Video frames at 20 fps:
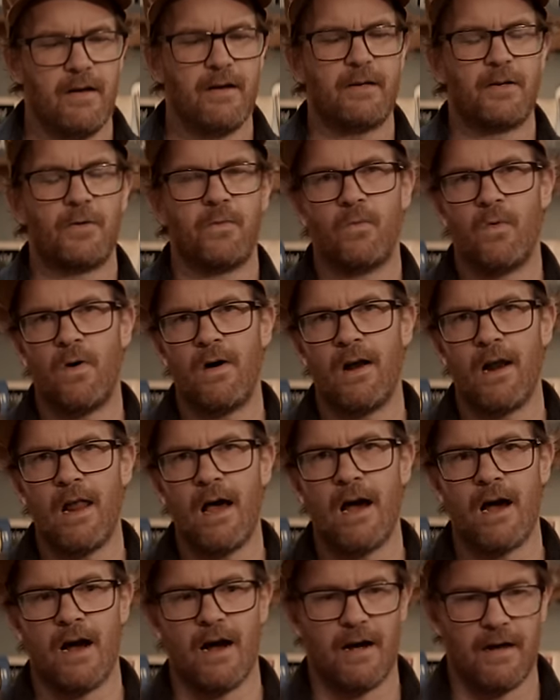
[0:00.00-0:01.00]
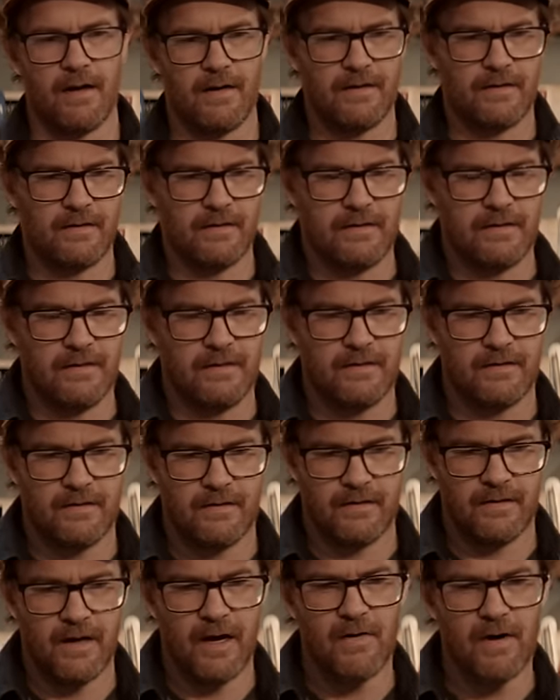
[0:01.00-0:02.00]
Et voila!
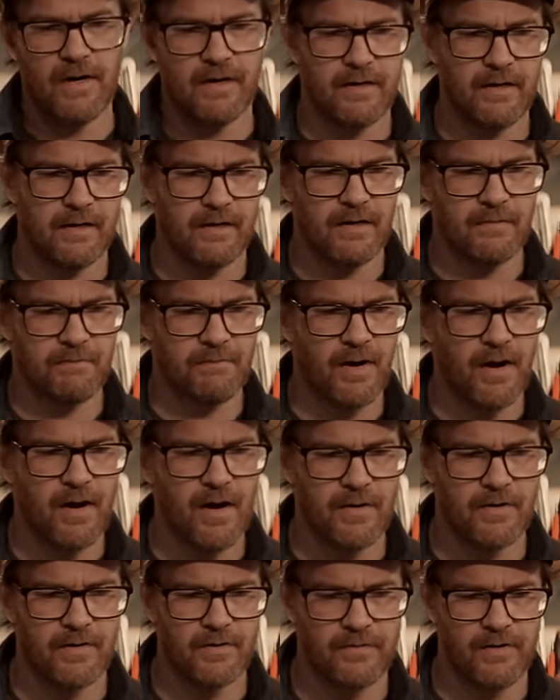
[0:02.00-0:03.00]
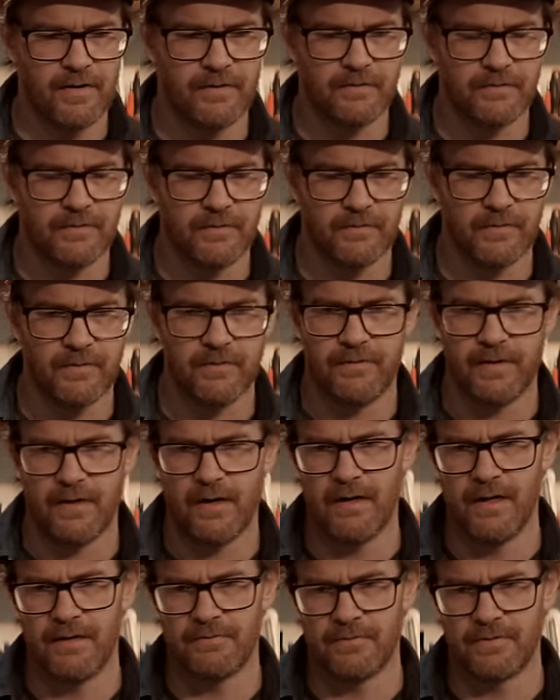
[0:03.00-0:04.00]
Now I can buy or rent the movie.
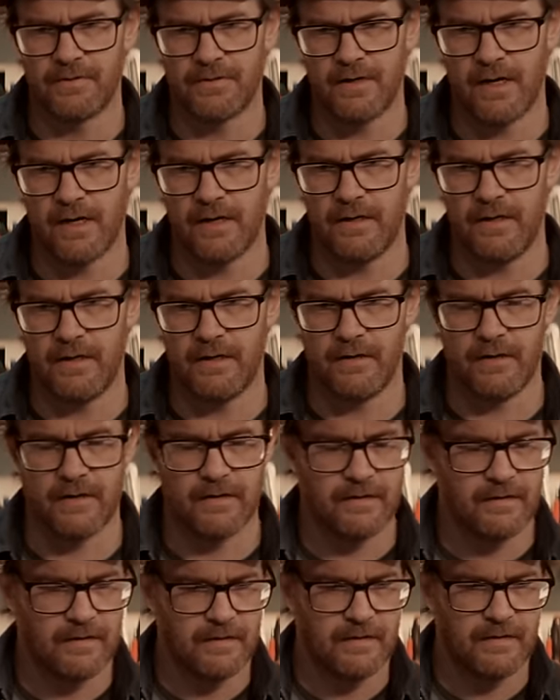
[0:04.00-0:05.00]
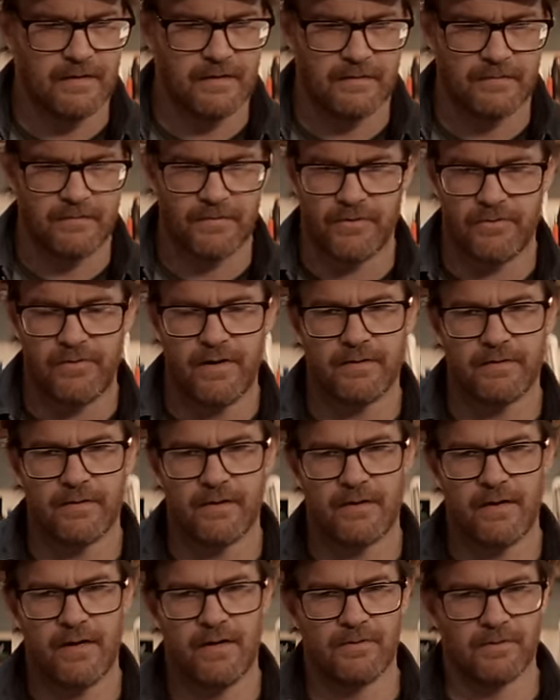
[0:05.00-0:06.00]
I'll have to sign in, create an
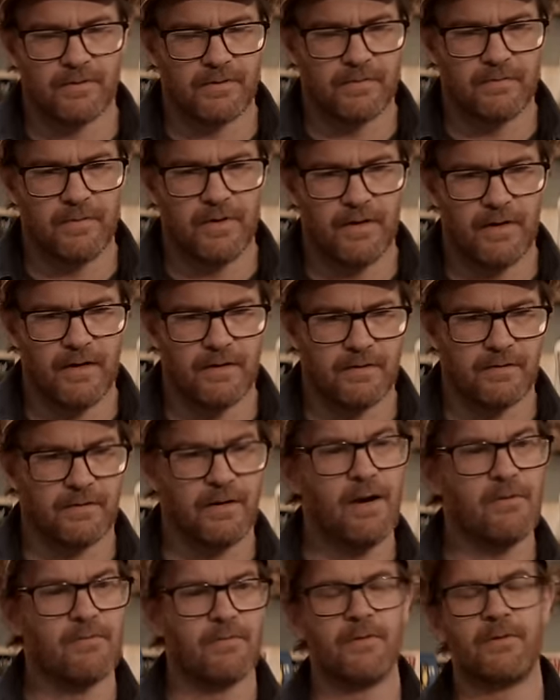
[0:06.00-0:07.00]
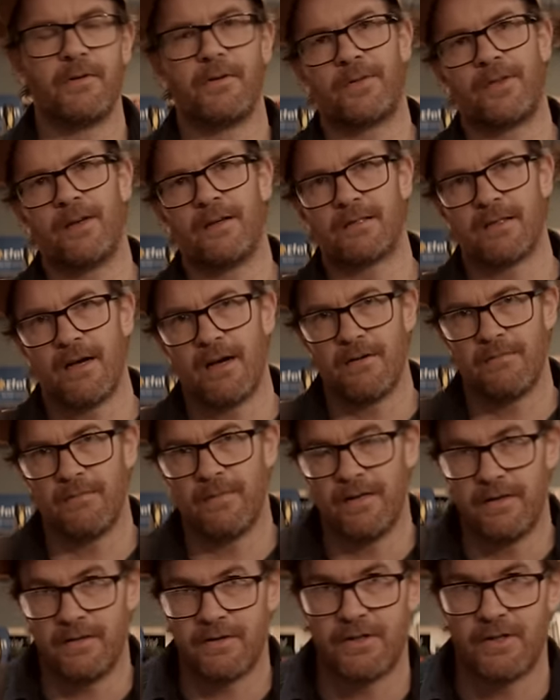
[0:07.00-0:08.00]
account. But now Voodoo thinks
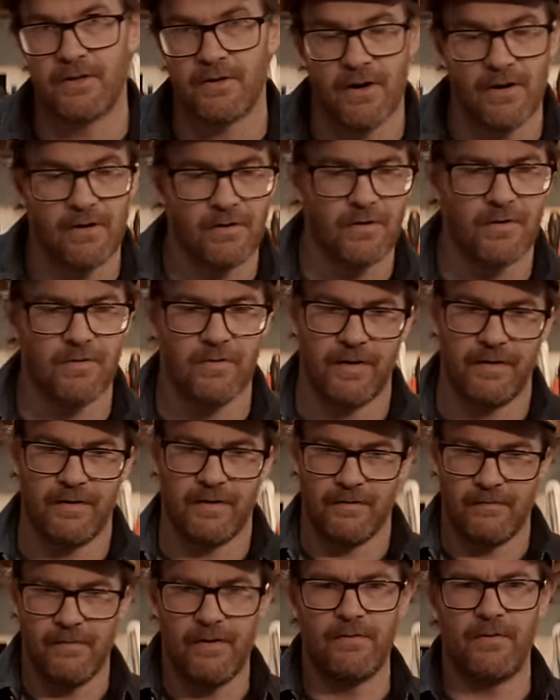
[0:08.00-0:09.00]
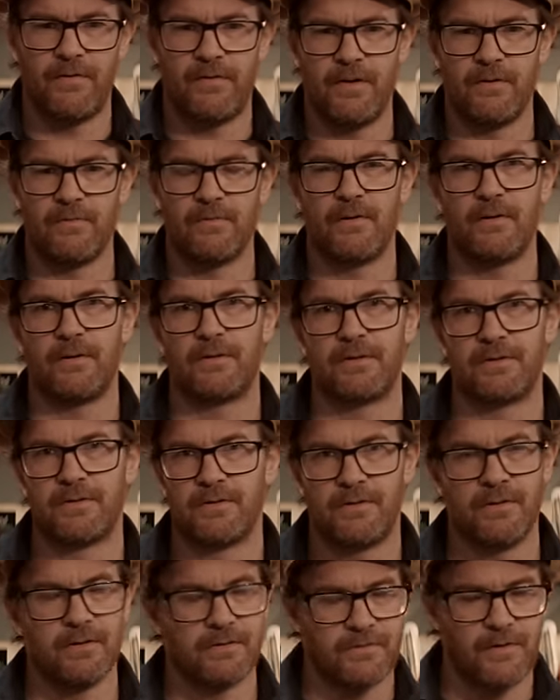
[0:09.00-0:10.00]
I'm in Chicago and everything works
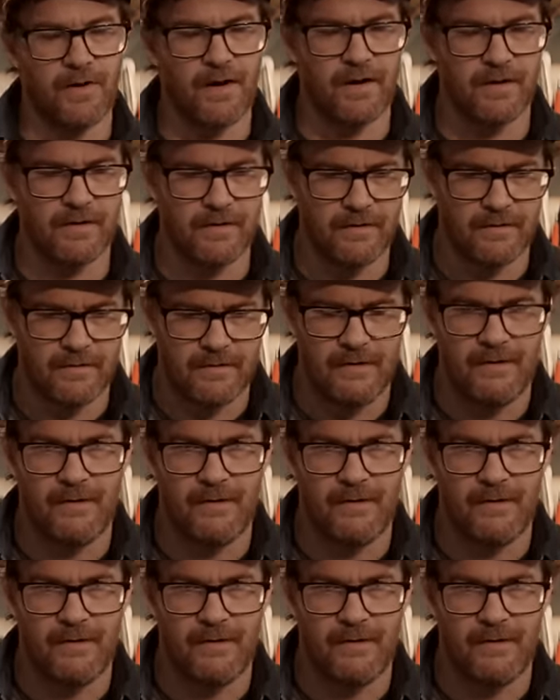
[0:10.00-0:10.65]
just fine.